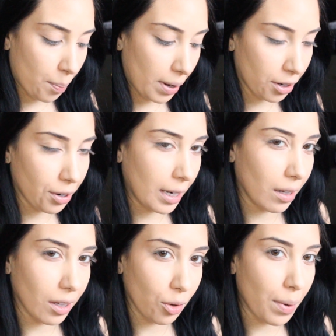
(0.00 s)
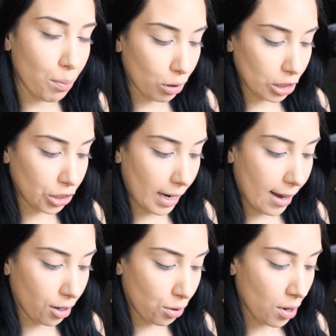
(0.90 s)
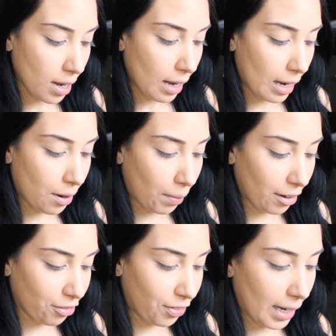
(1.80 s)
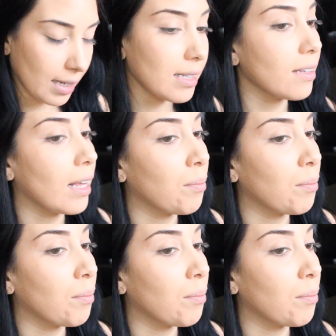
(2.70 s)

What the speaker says: up and create a little bit more shadow in my face.